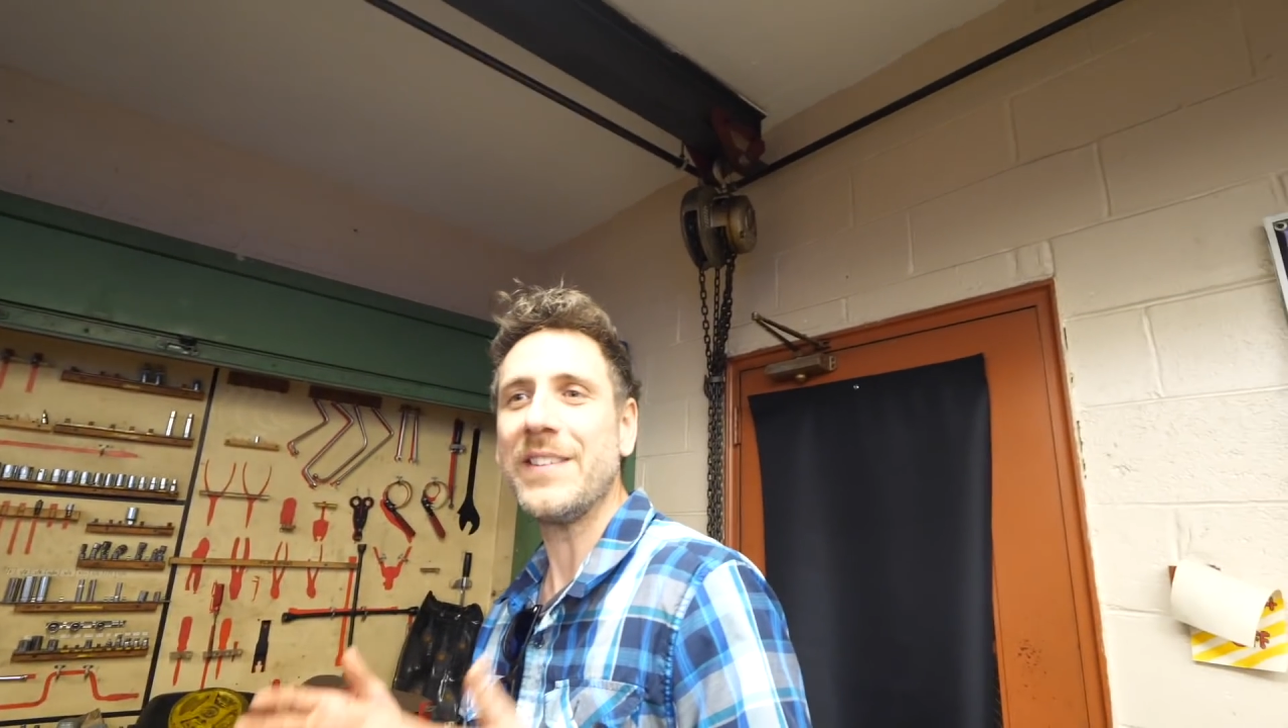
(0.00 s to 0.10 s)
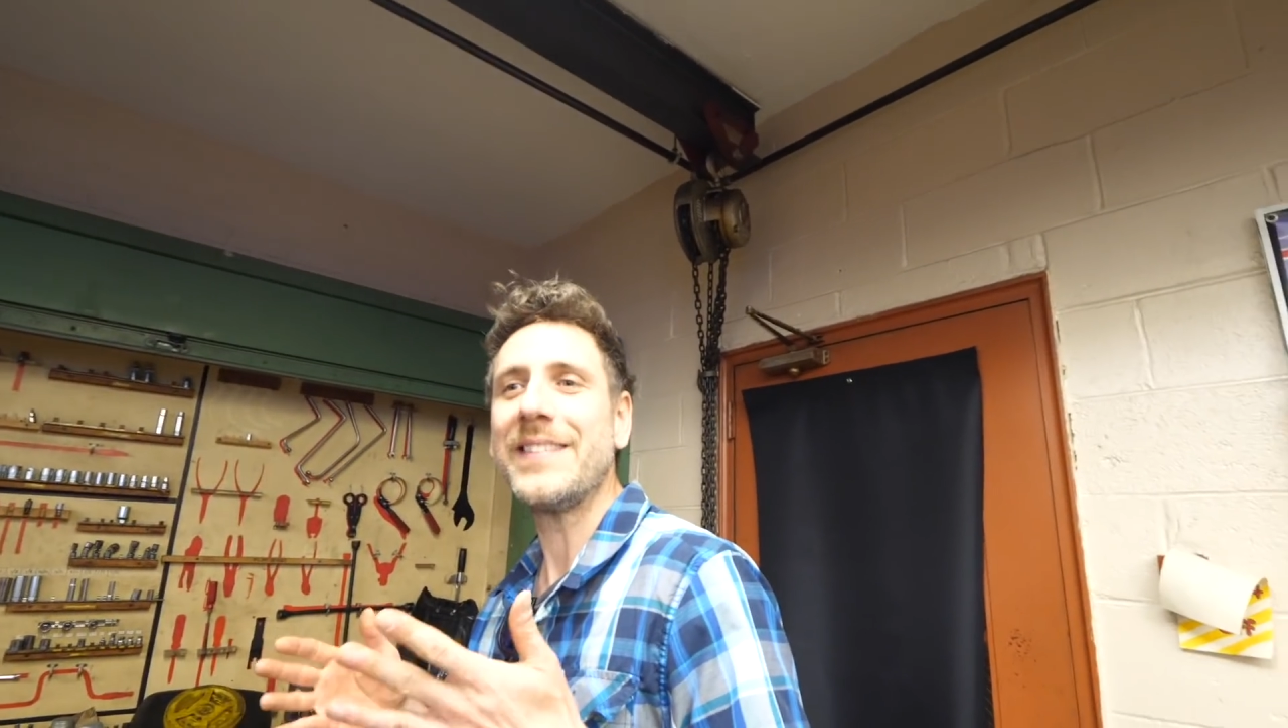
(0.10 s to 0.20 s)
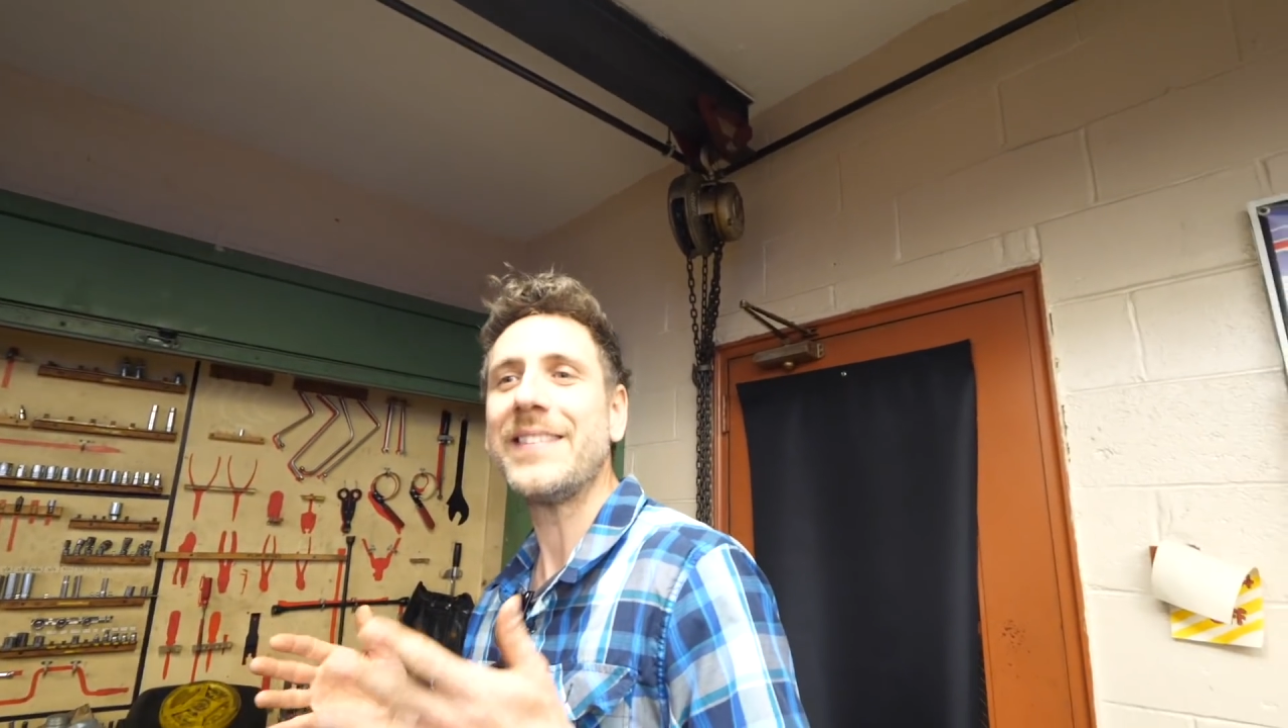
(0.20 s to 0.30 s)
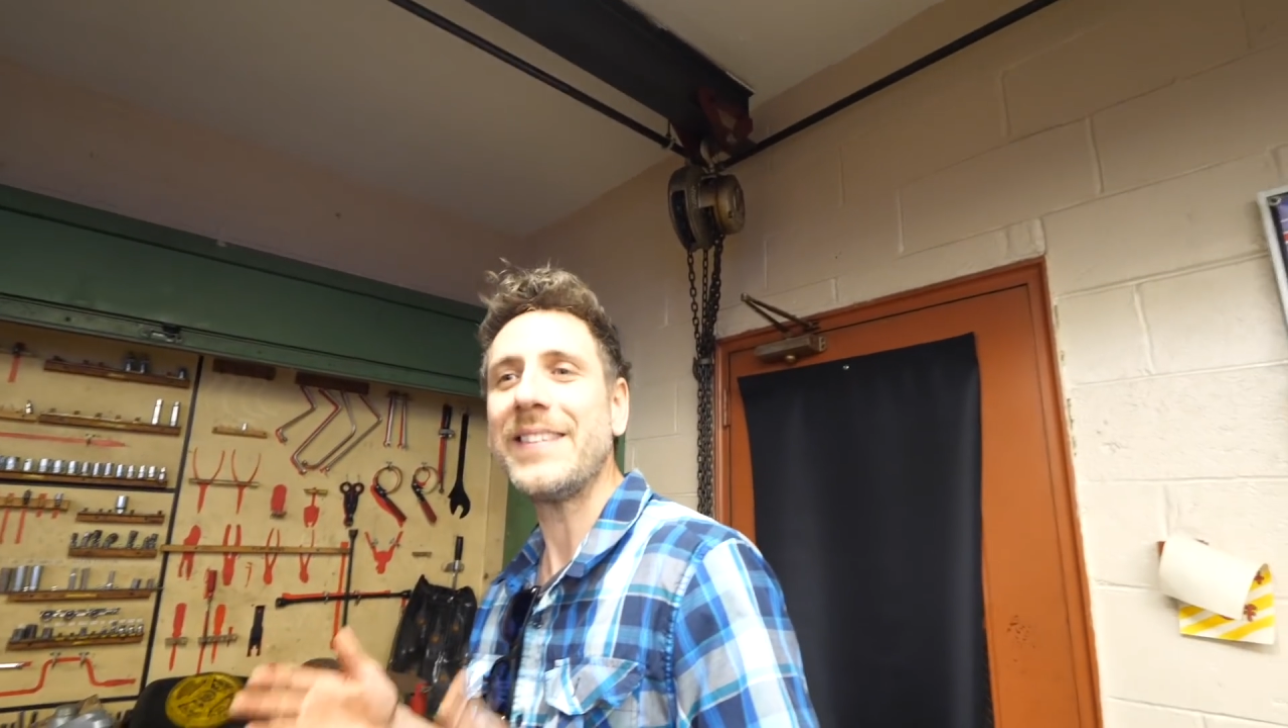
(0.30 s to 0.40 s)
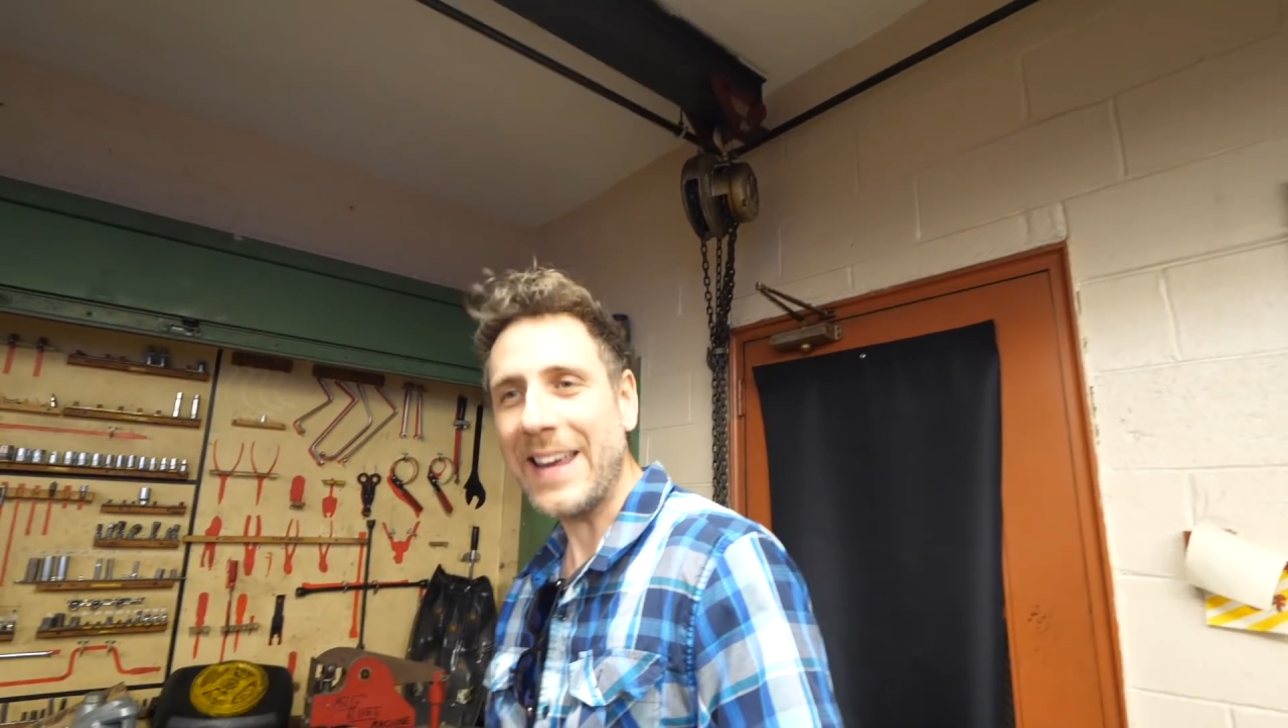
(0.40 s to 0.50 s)

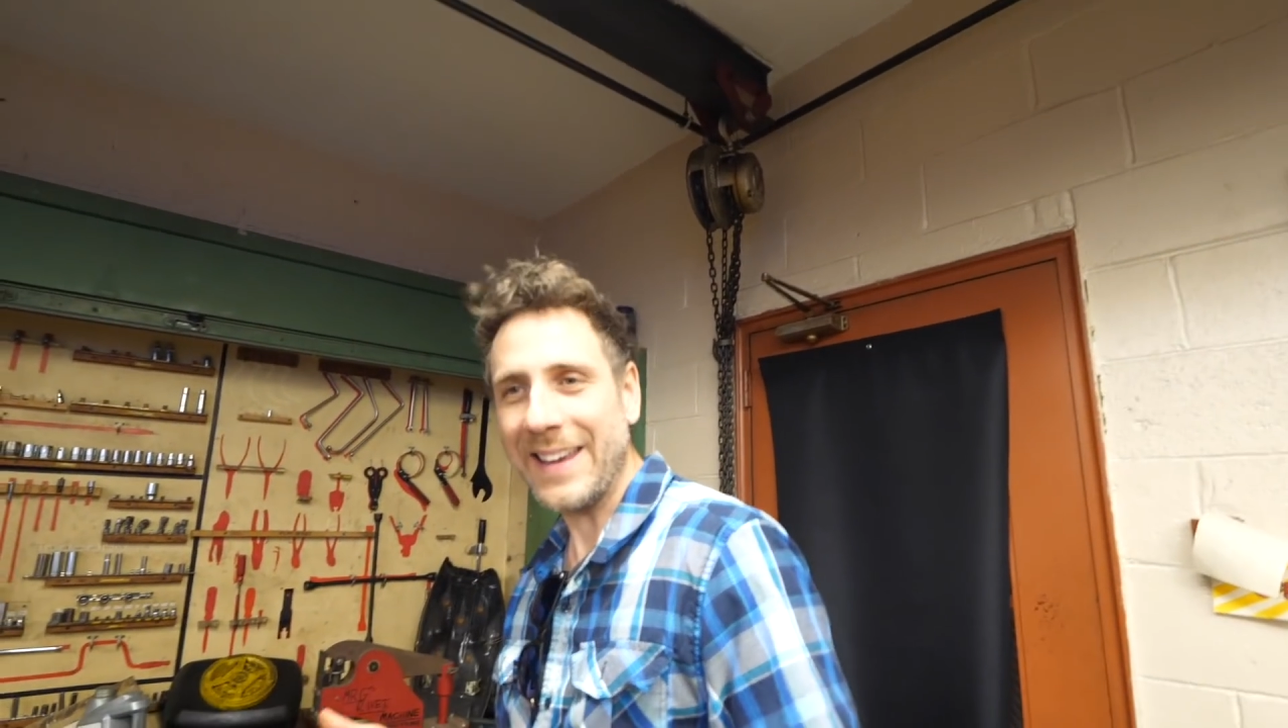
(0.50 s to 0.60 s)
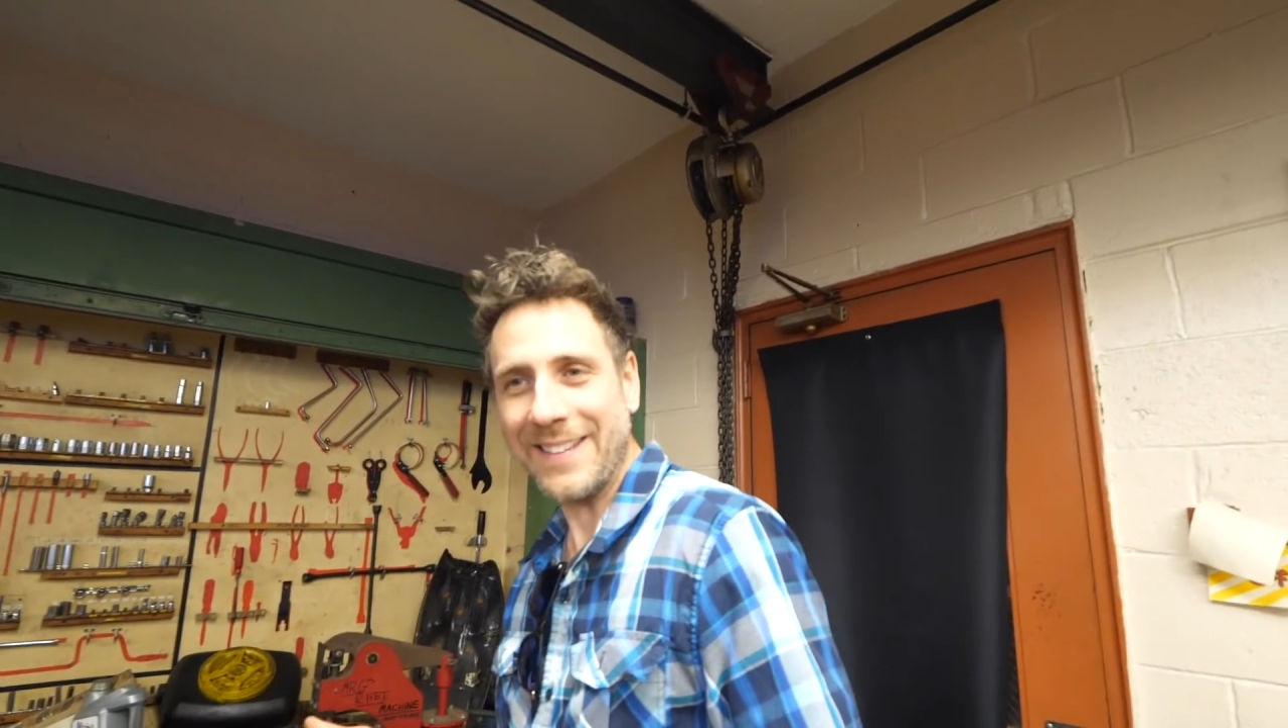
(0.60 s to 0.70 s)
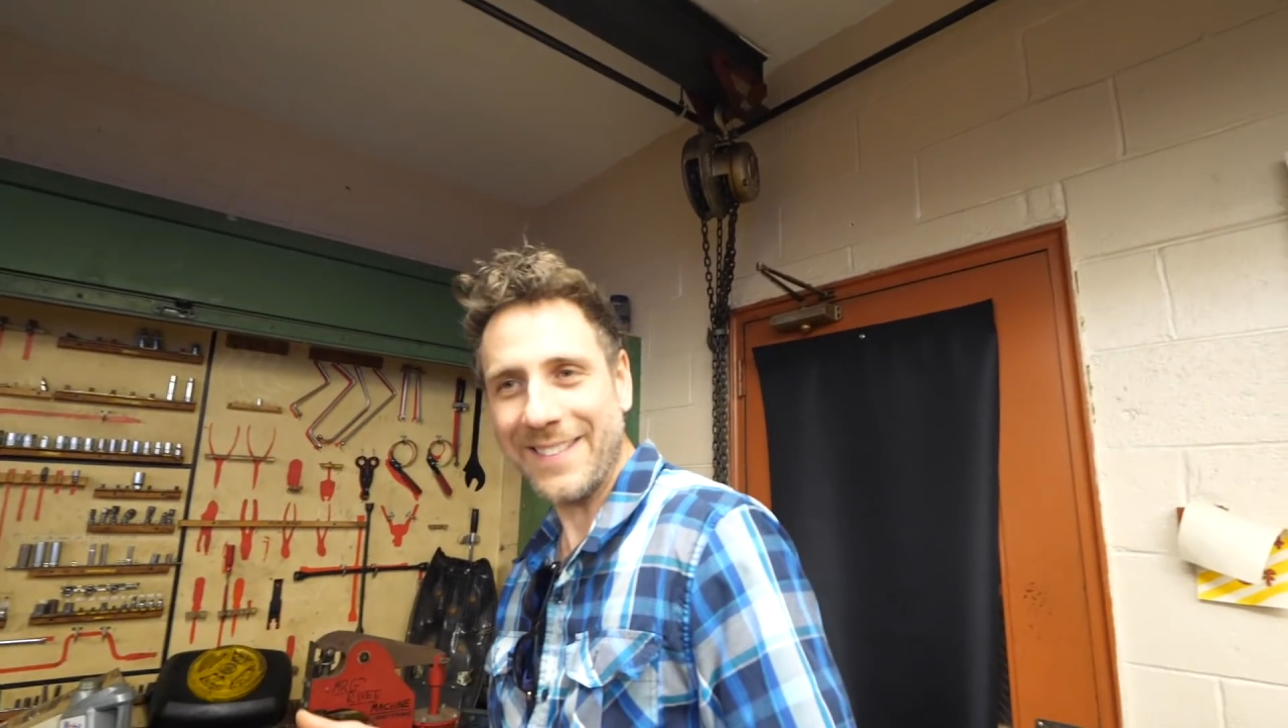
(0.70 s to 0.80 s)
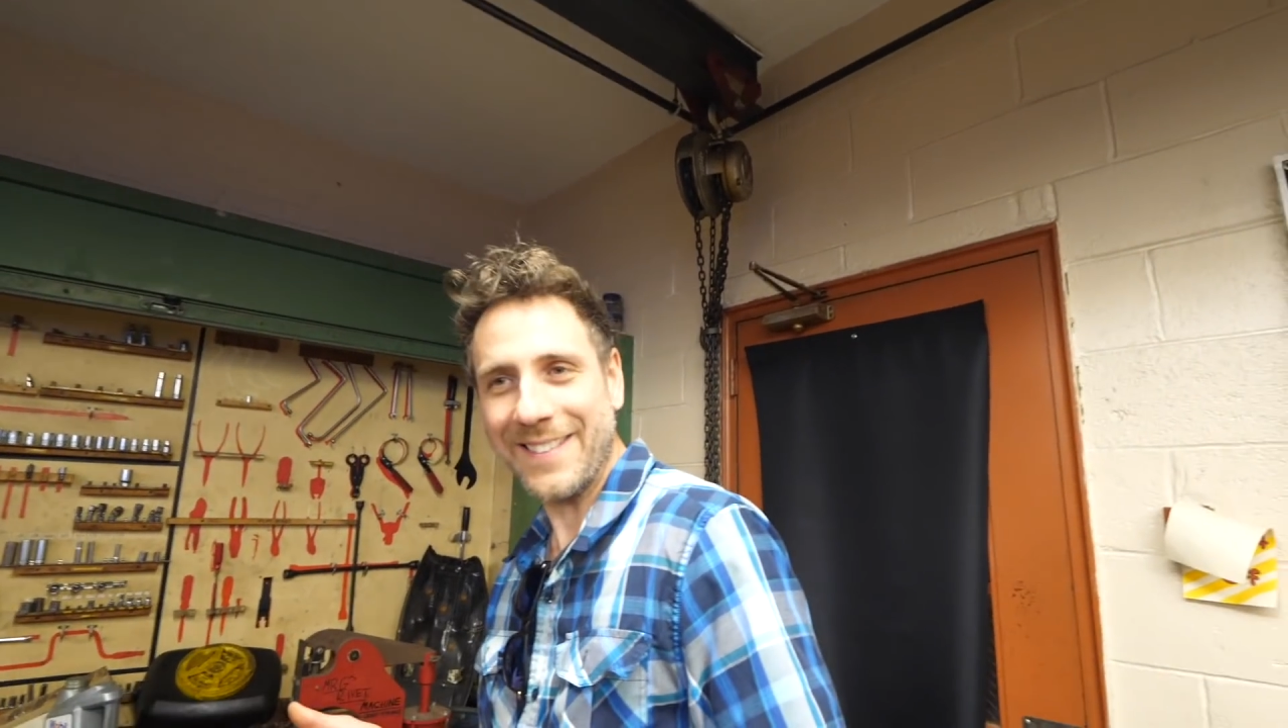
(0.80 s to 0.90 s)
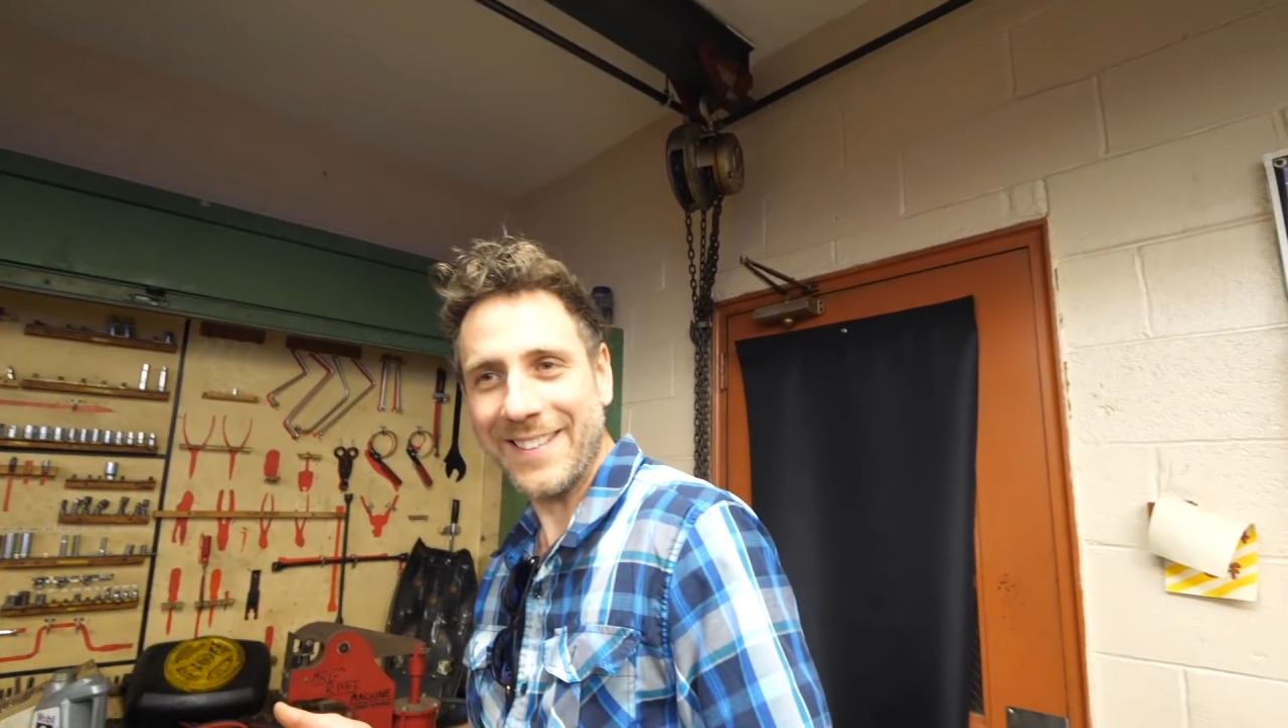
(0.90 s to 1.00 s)
insane.